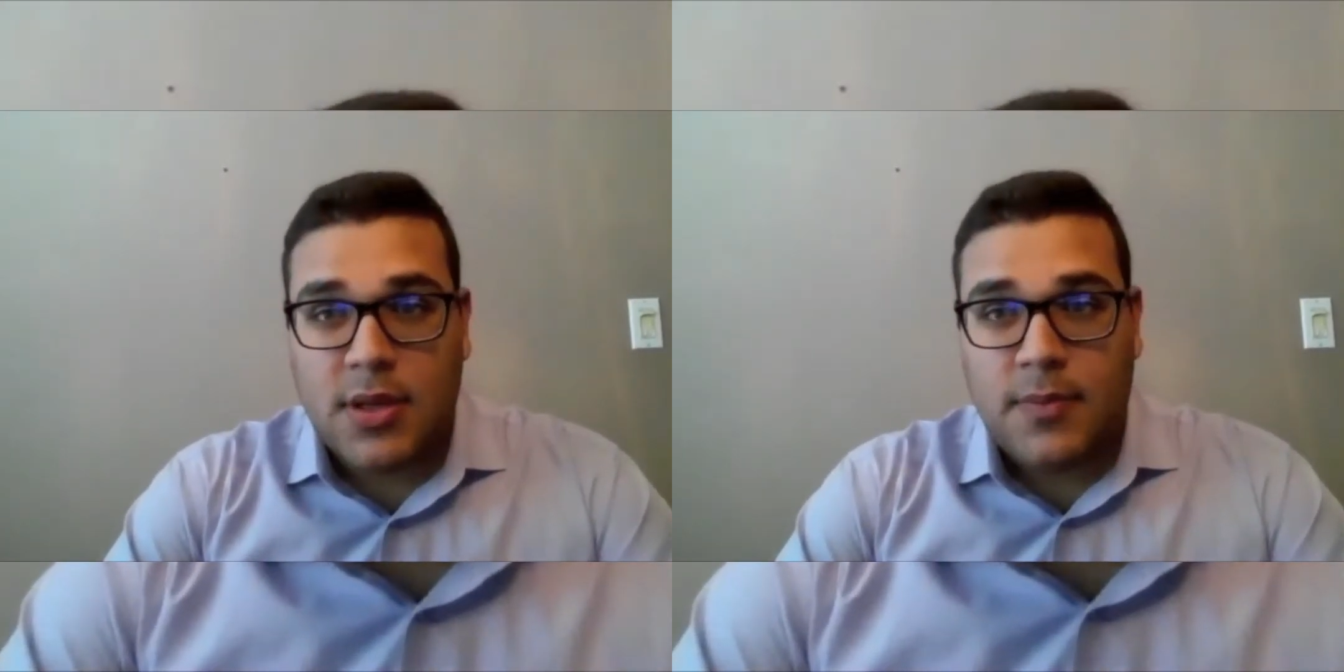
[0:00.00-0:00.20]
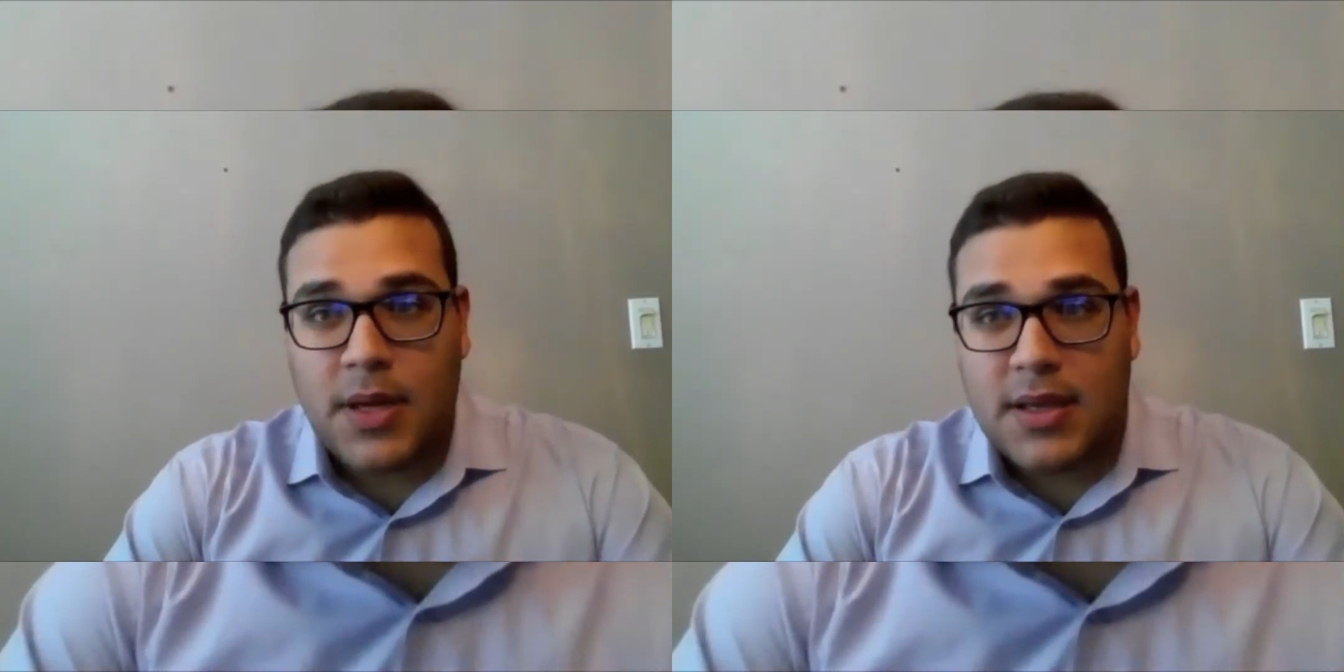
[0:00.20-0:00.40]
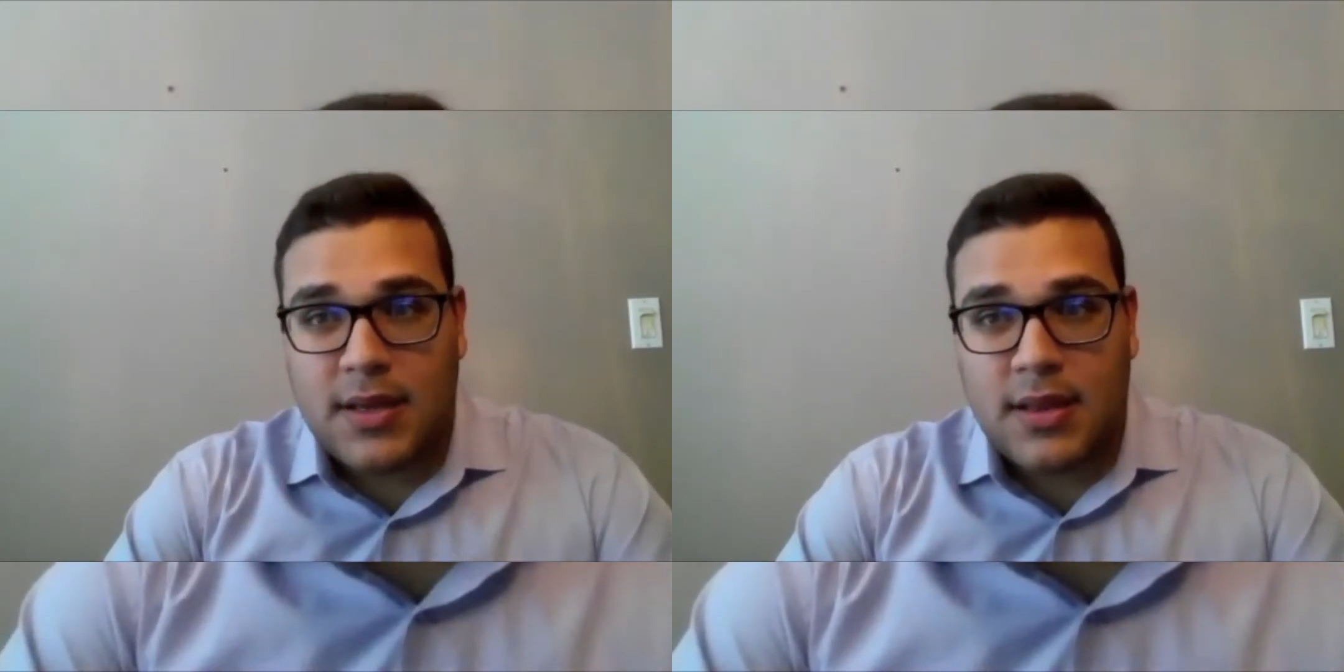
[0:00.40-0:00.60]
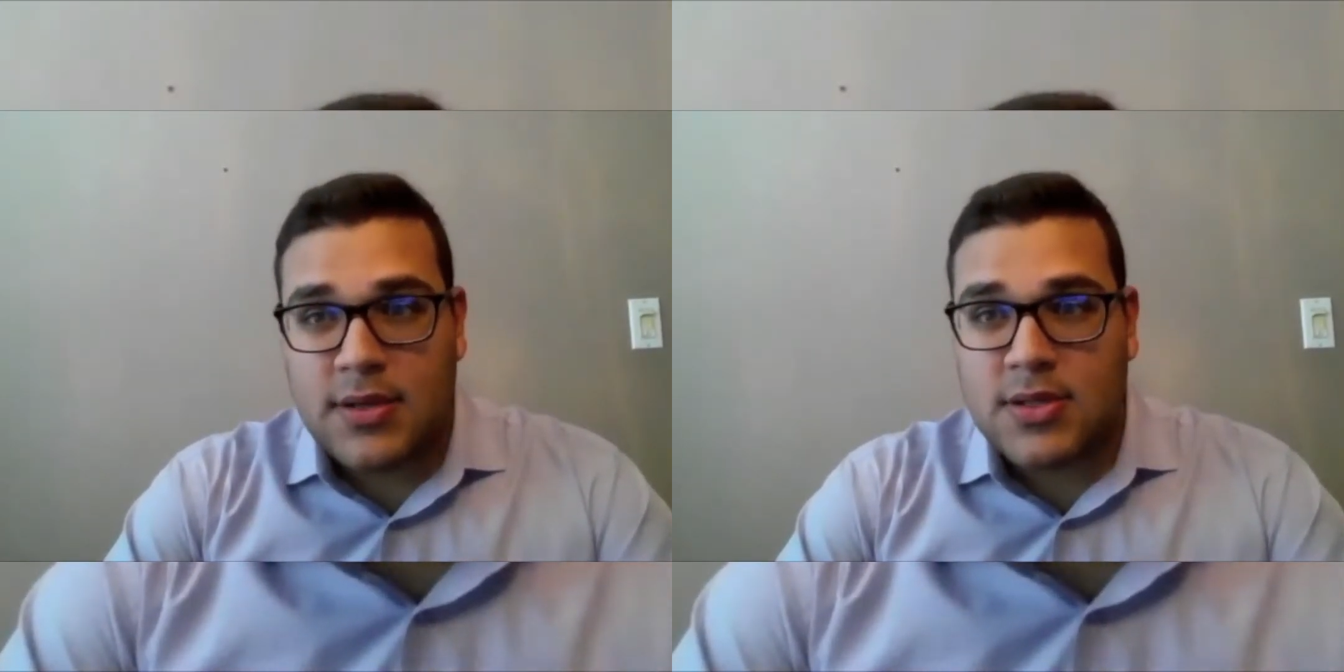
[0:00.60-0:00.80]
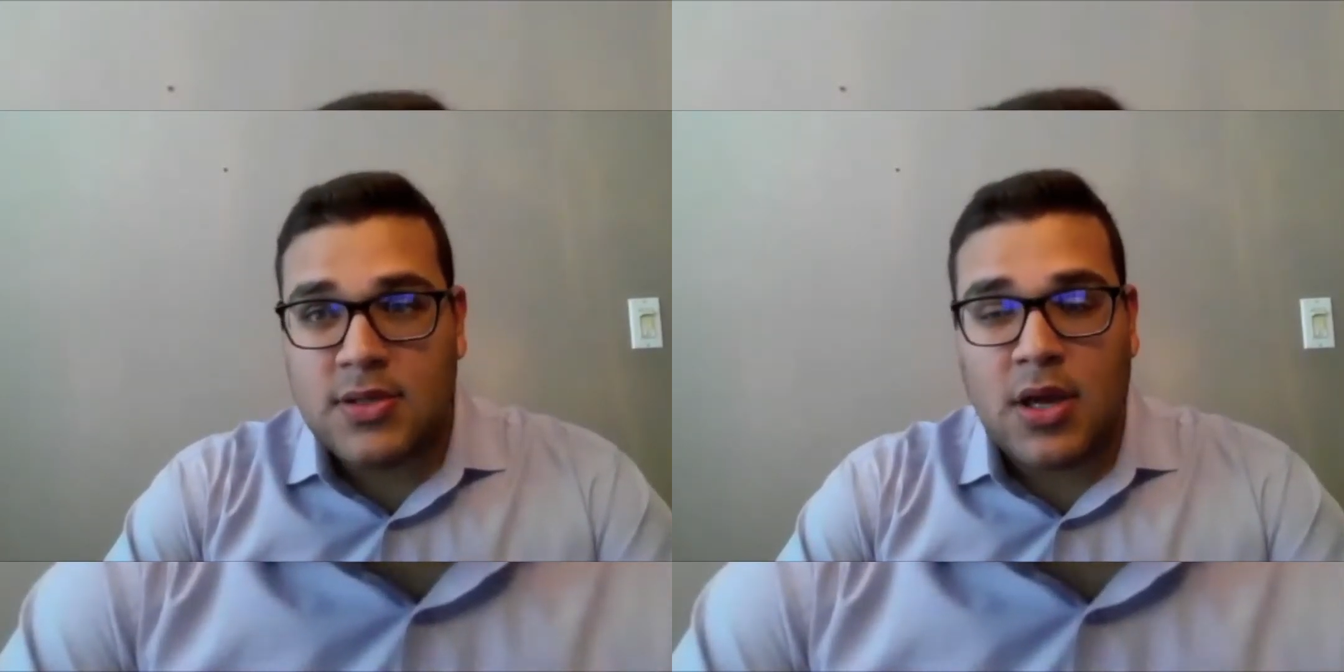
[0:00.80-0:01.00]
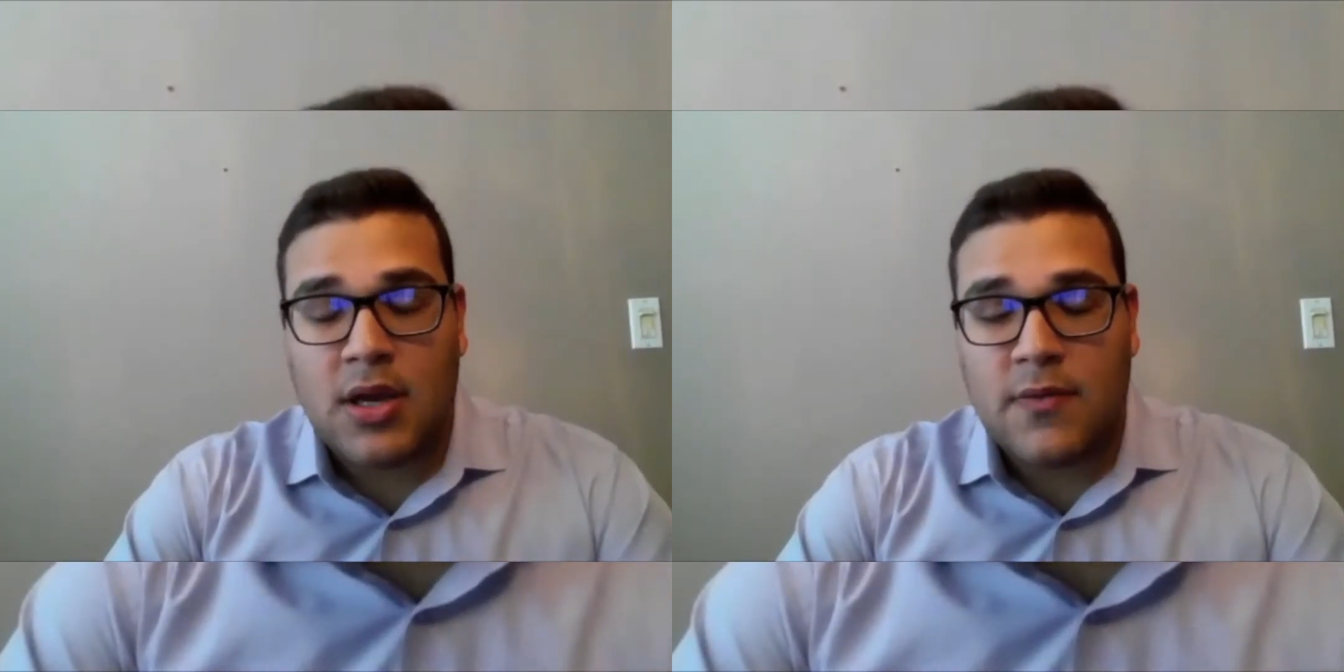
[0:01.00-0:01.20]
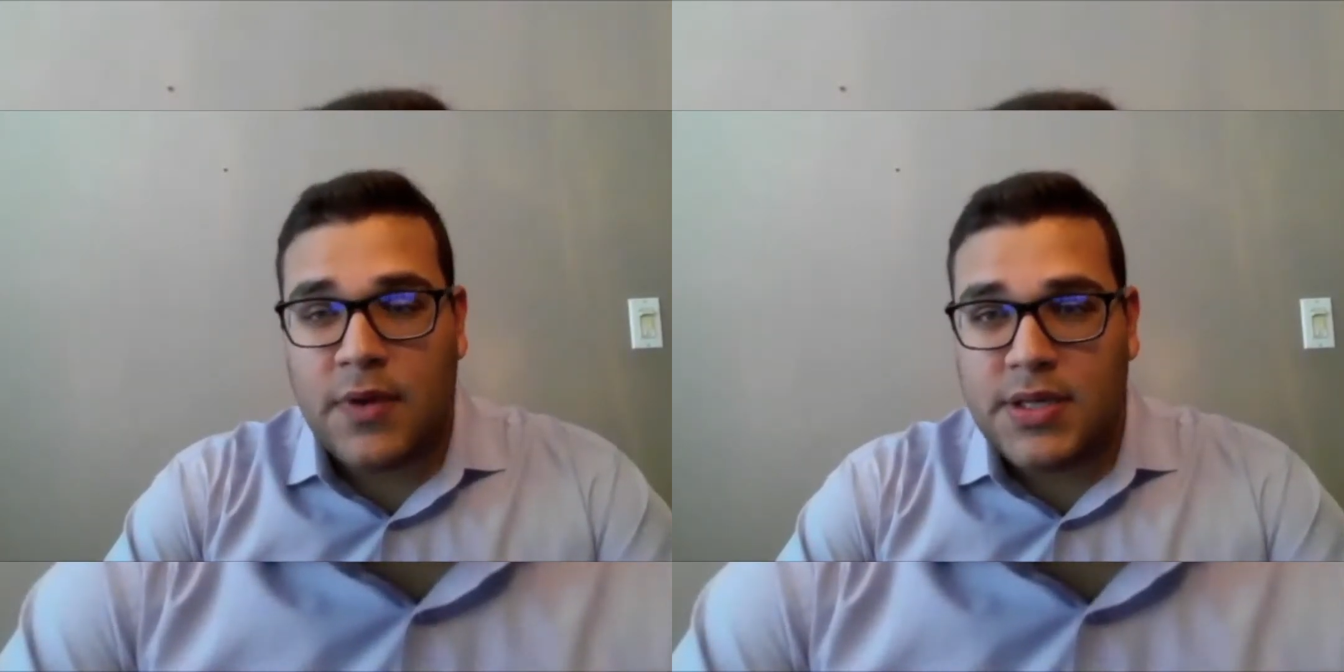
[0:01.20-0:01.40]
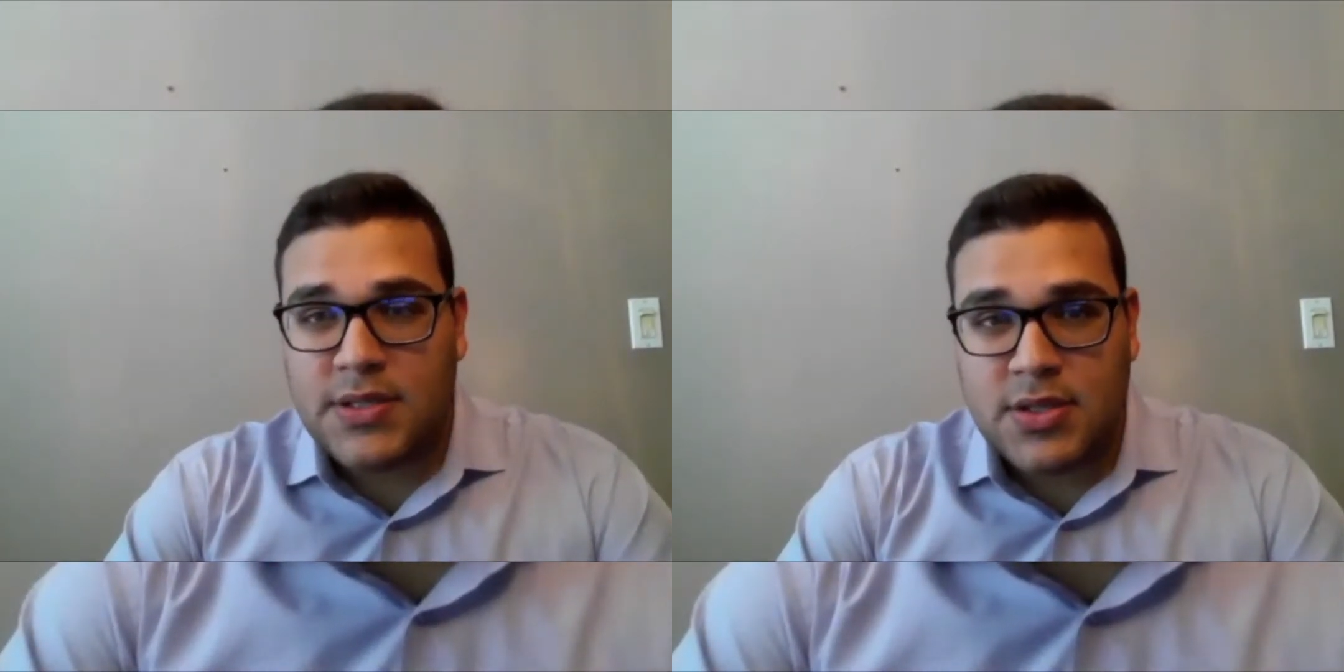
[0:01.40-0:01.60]
but there's a lot of
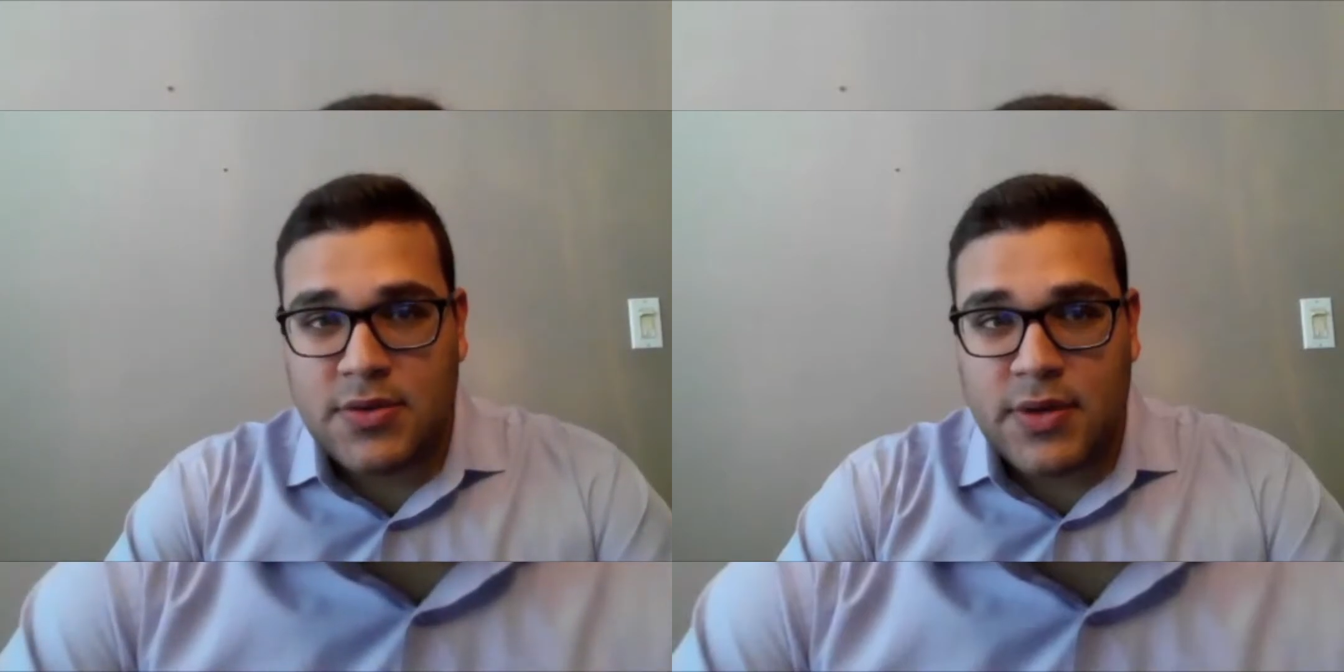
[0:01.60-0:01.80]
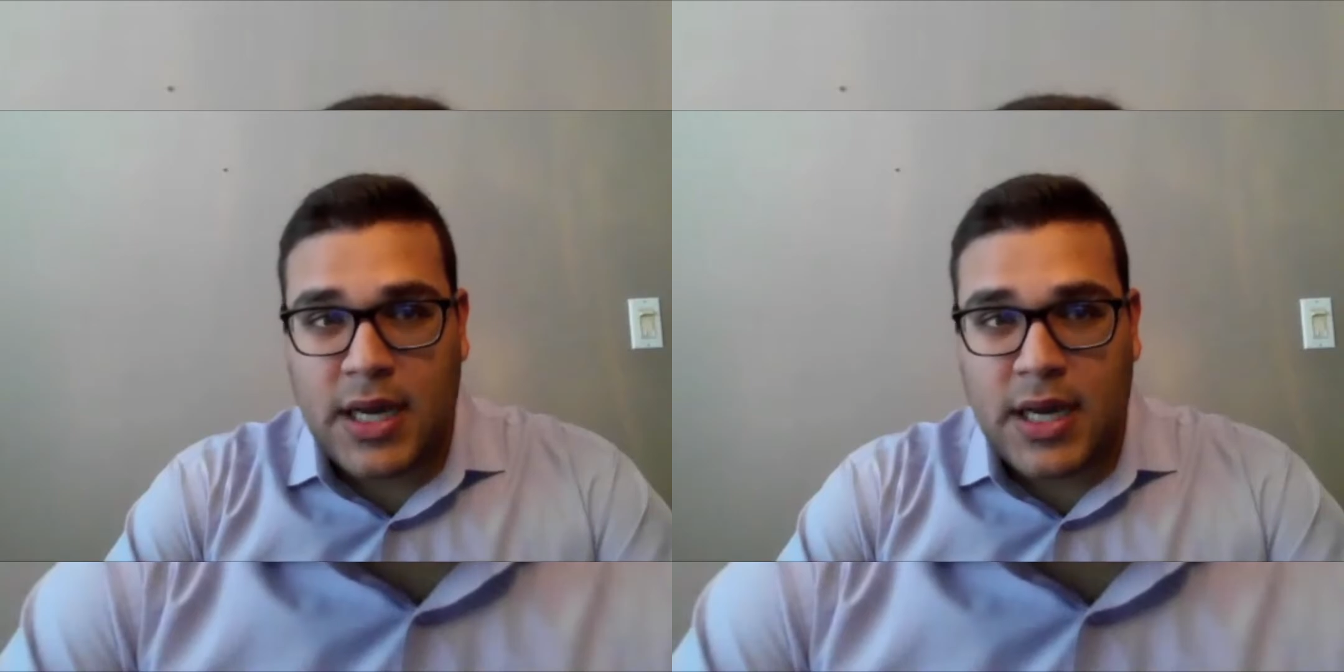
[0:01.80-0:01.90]
ways to do it.